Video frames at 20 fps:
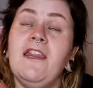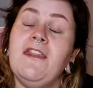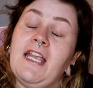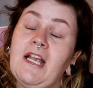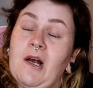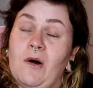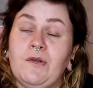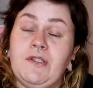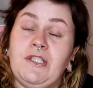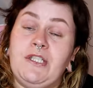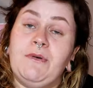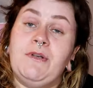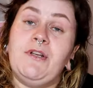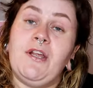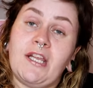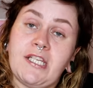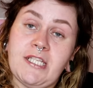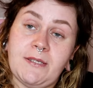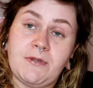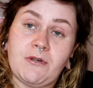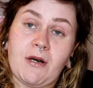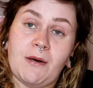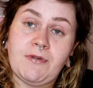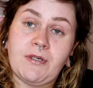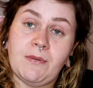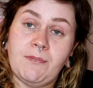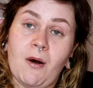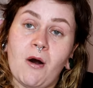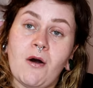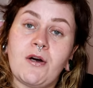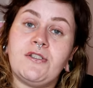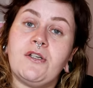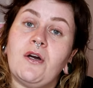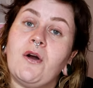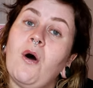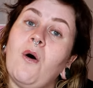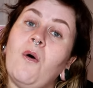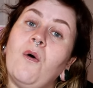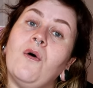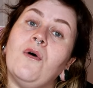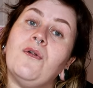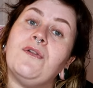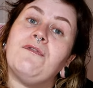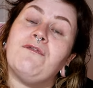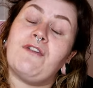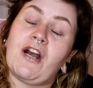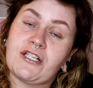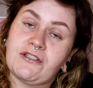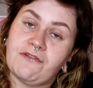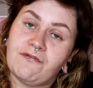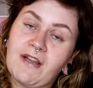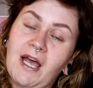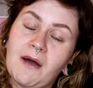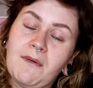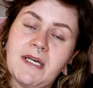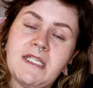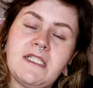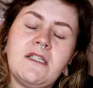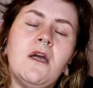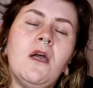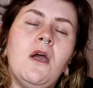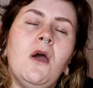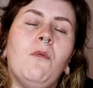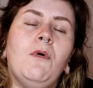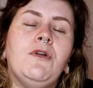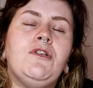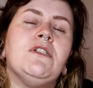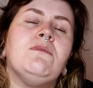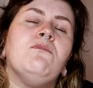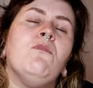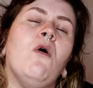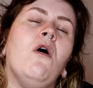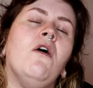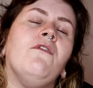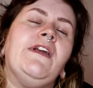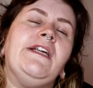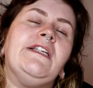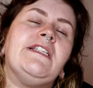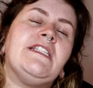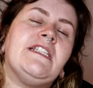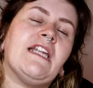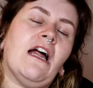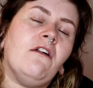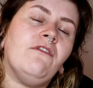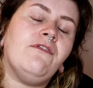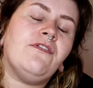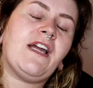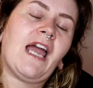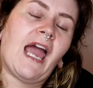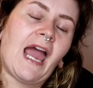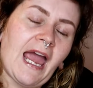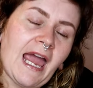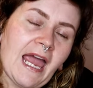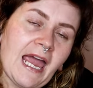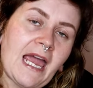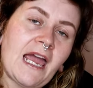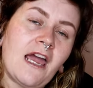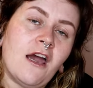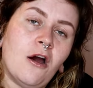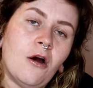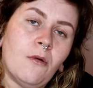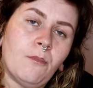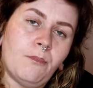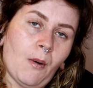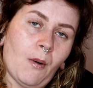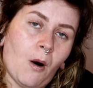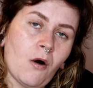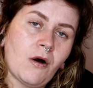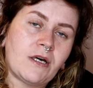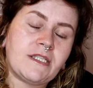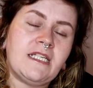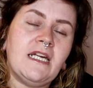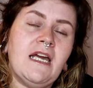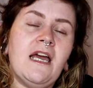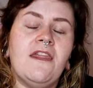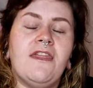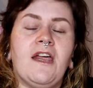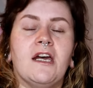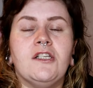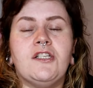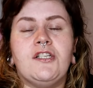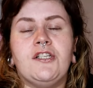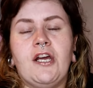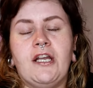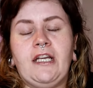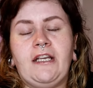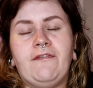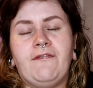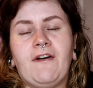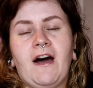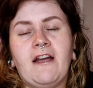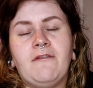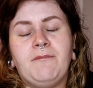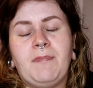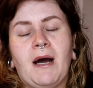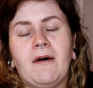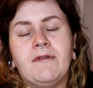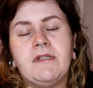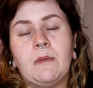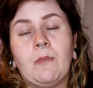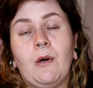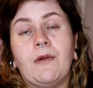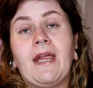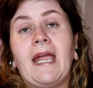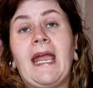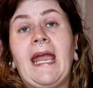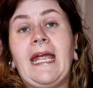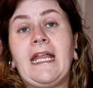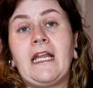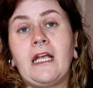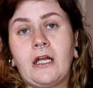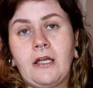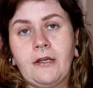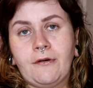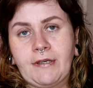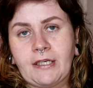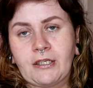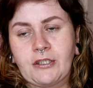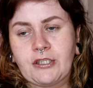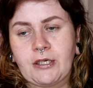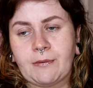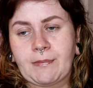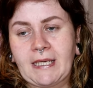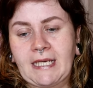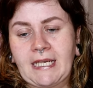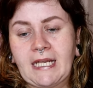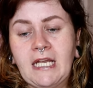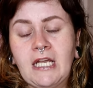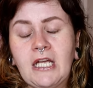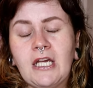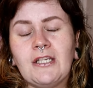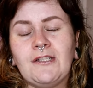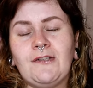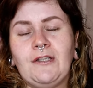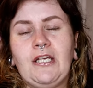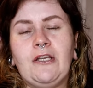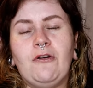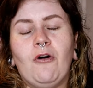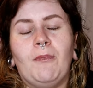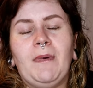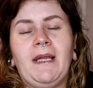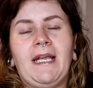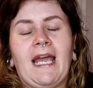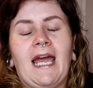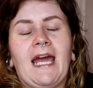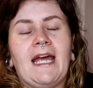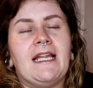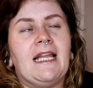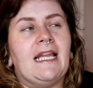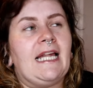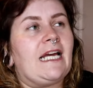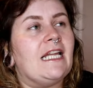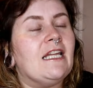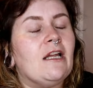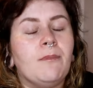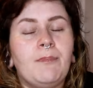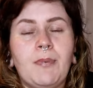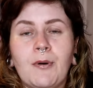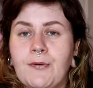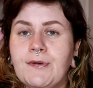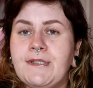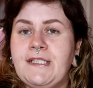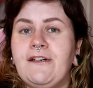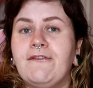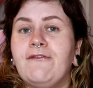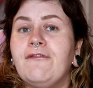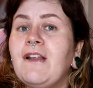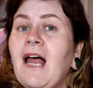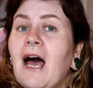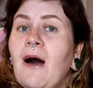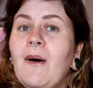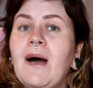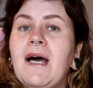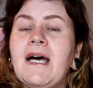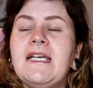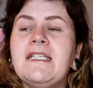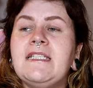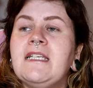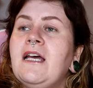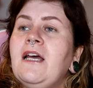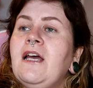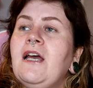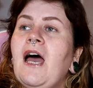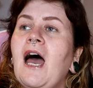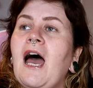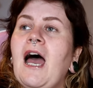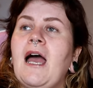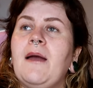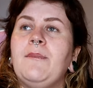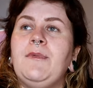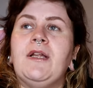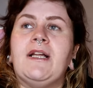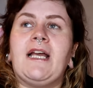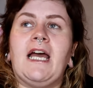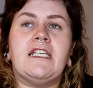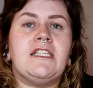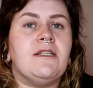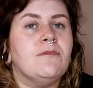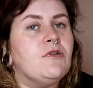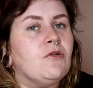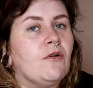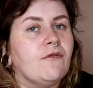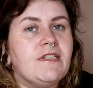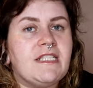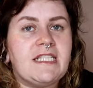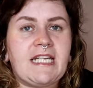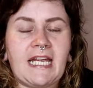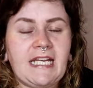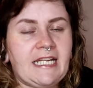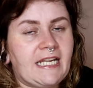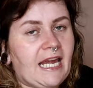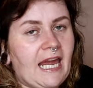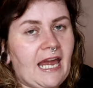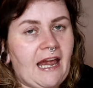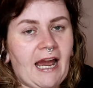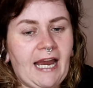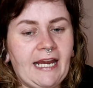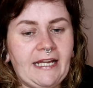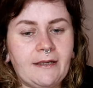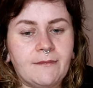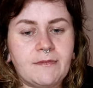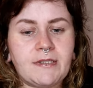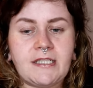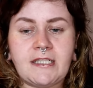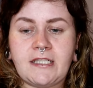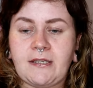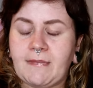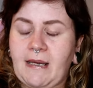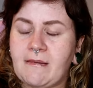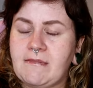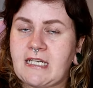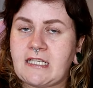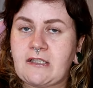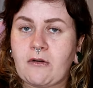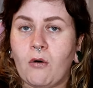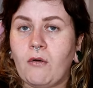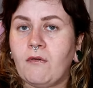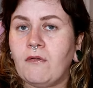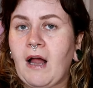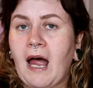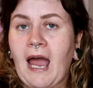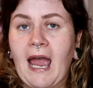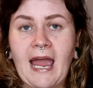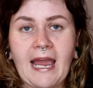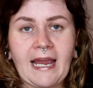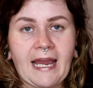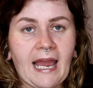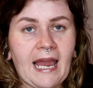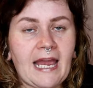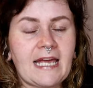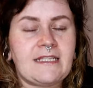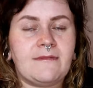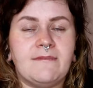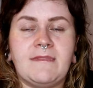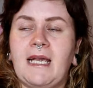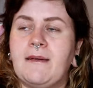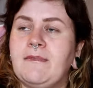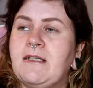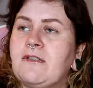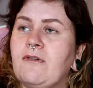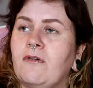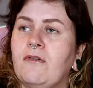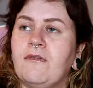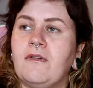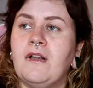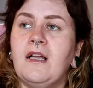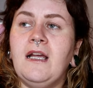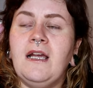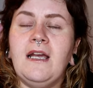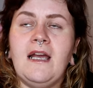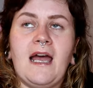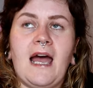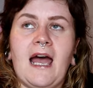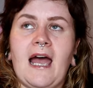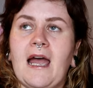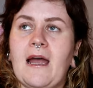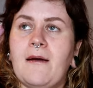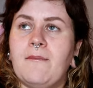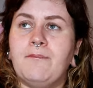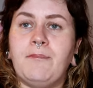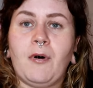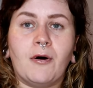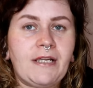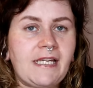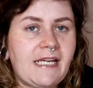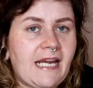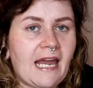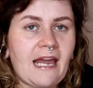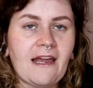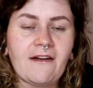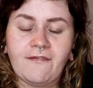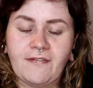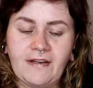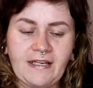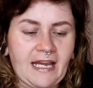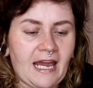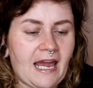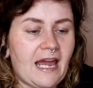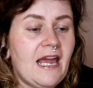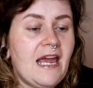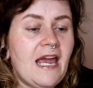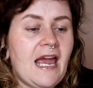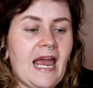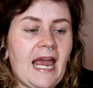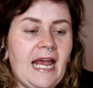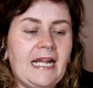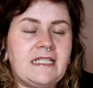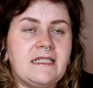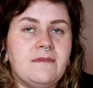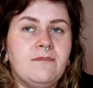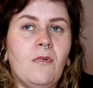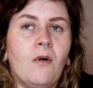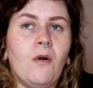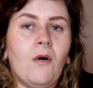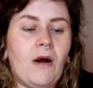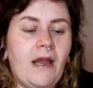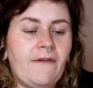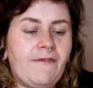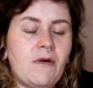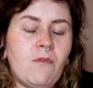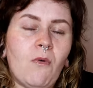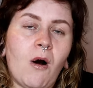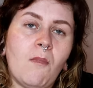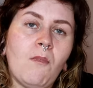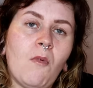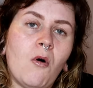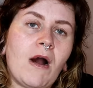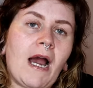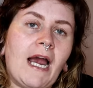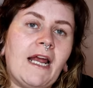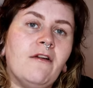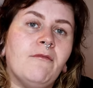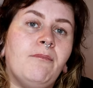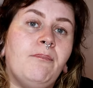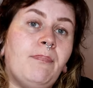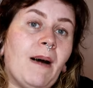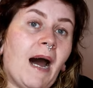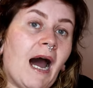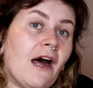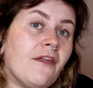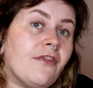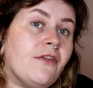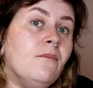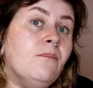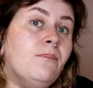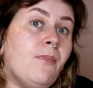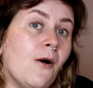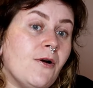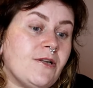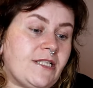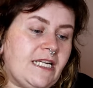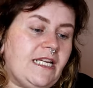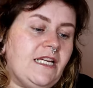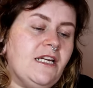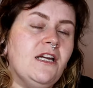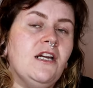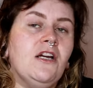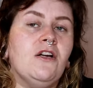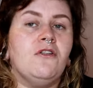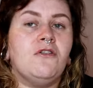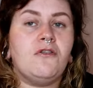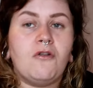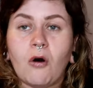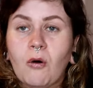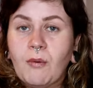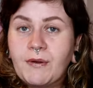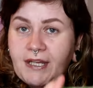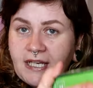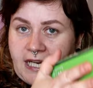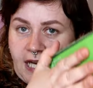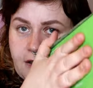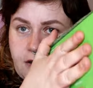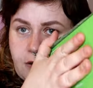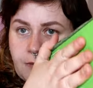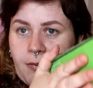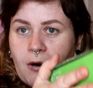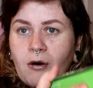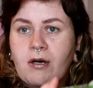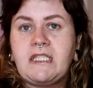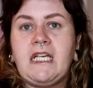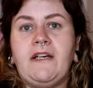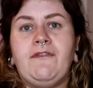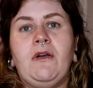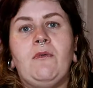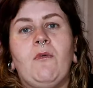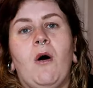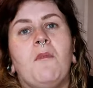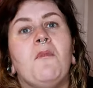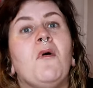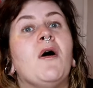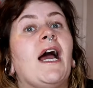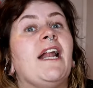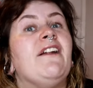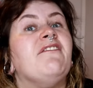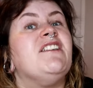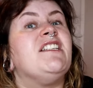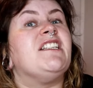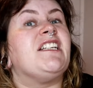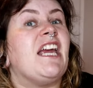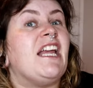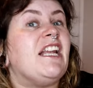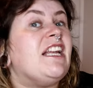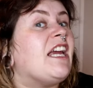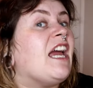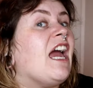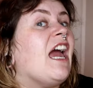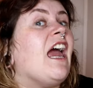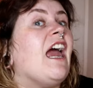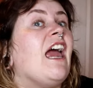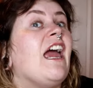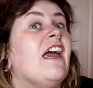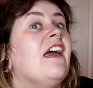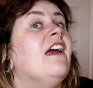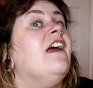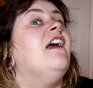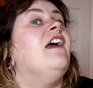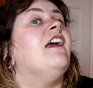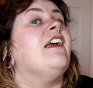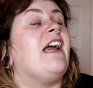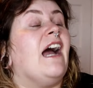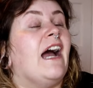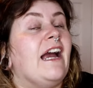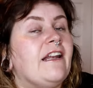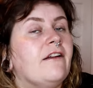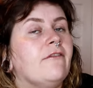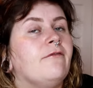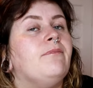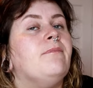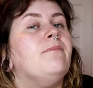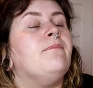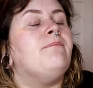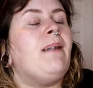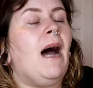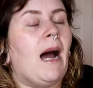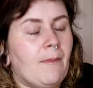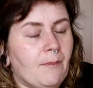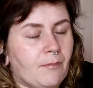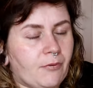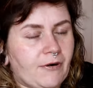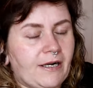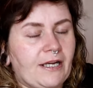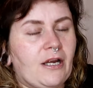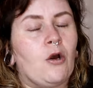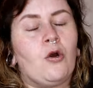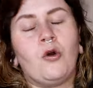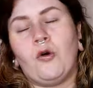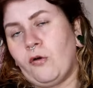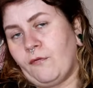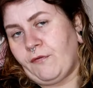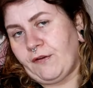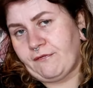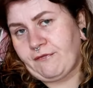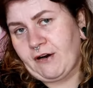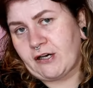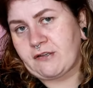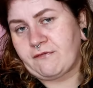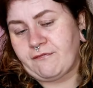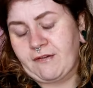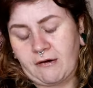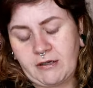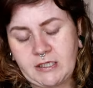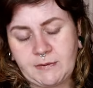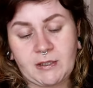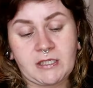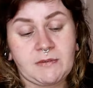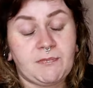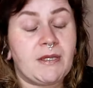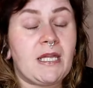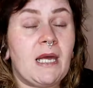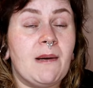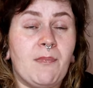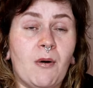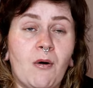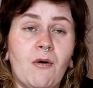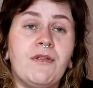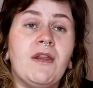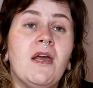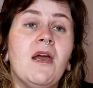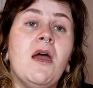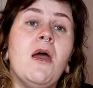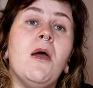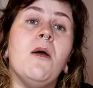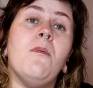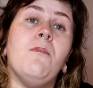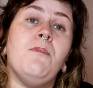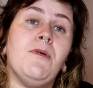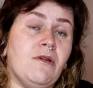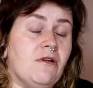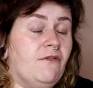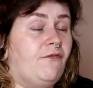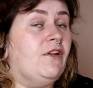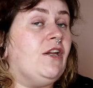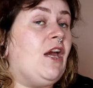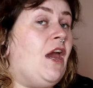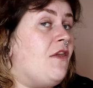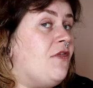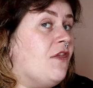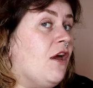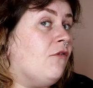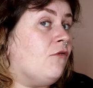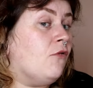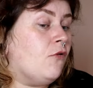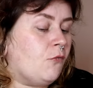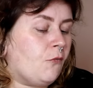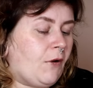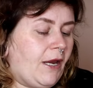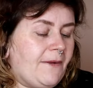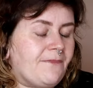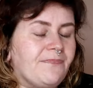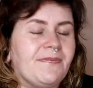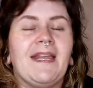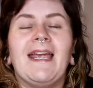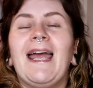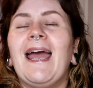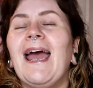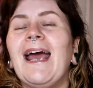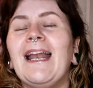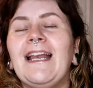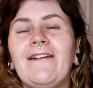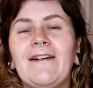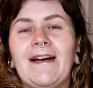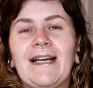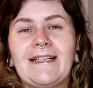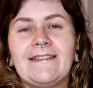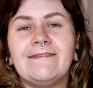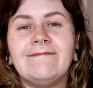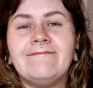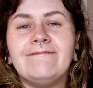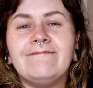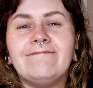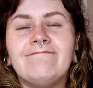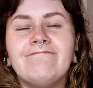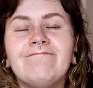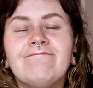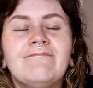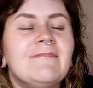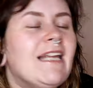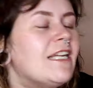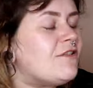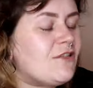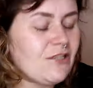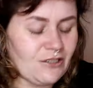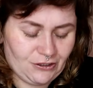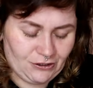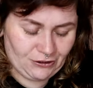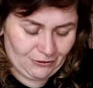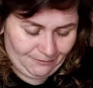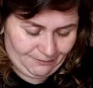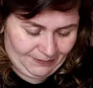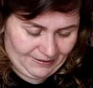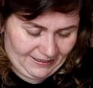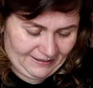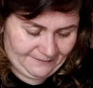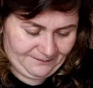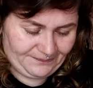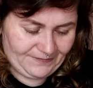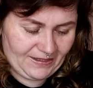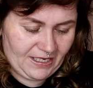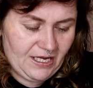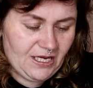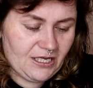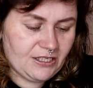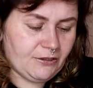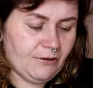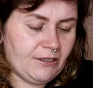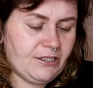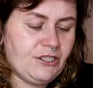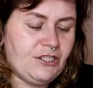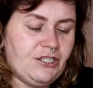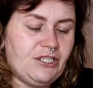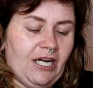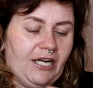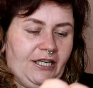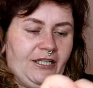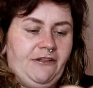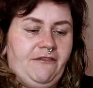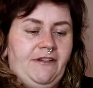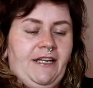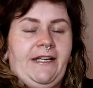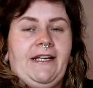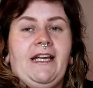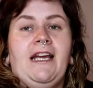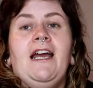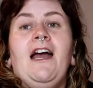They also do another subscription box called Fresh and Flowers, which is more of a self-care box that is £35 a month including shipping. So you normally get like a little posy of flowers, you'll get some sort of skincare items, sometimes it's all hair care, sometimes it's all body care, food care. It's more, if you want more kind of bath and body, go with the kitchen box. If you want more kind of skincare, kind of pampering, go for the fresh and flowers box. But they're both beautiful in their own way. Anyway, let's just jump in. So it's January.